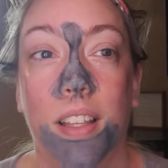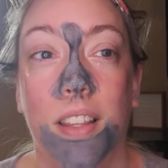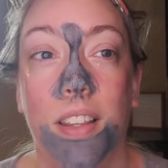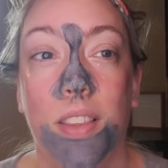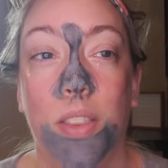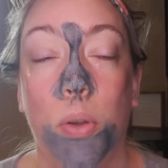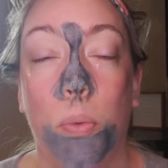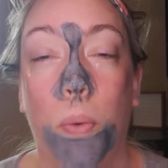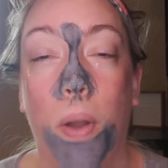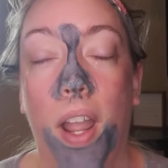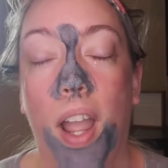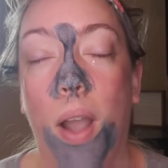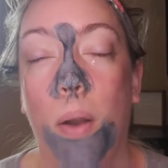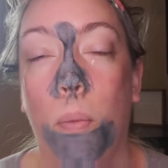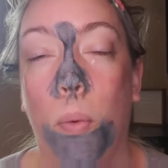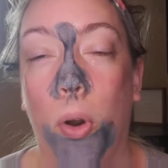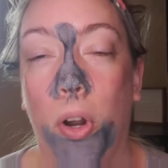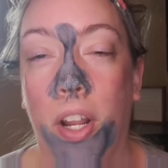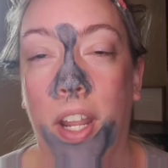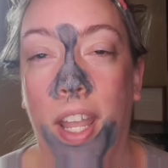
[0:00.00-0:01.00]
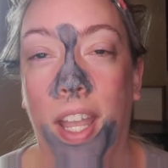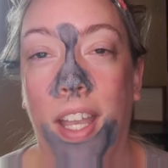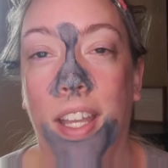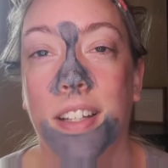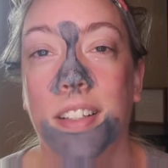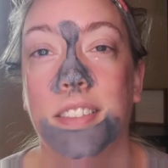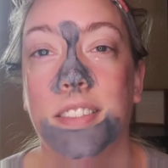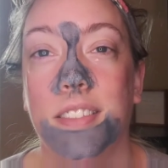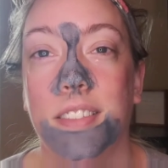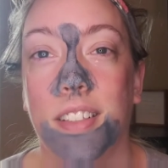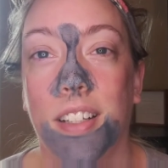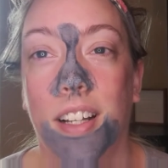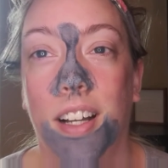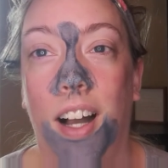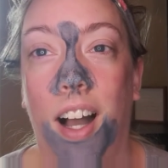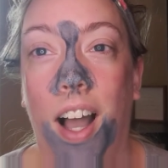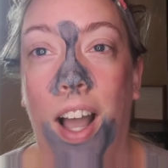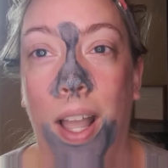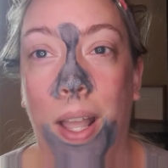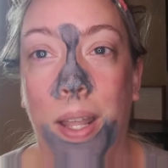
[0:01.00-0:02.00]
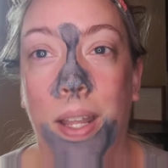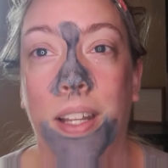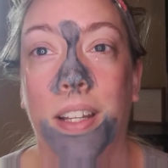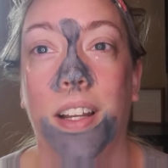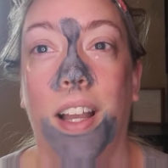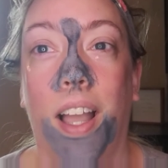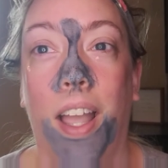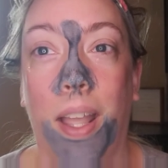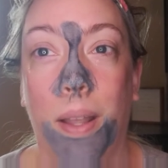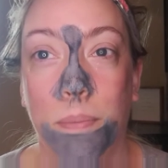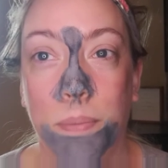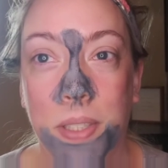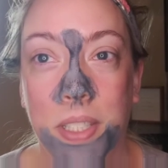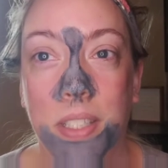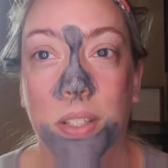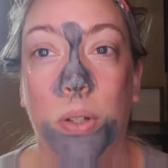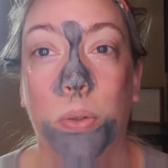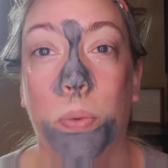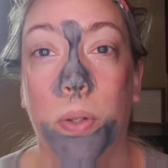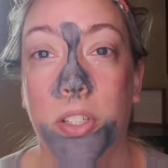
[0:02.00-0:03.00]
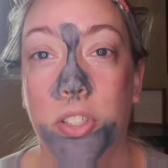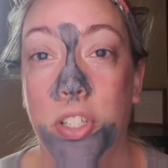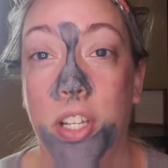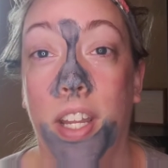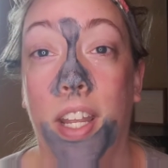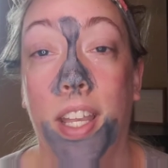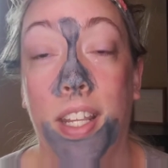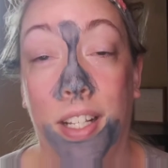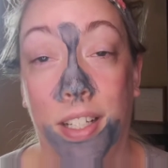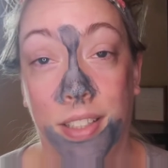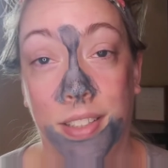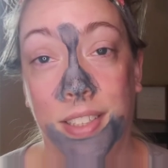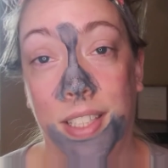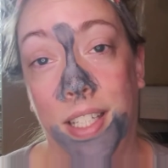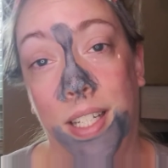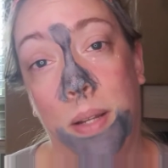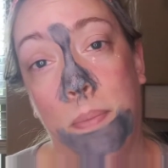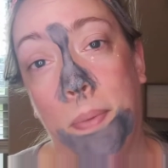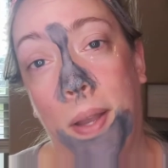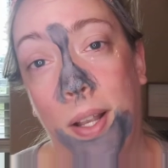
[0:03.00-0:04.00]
the way I work it, I am still reaching and exceeding my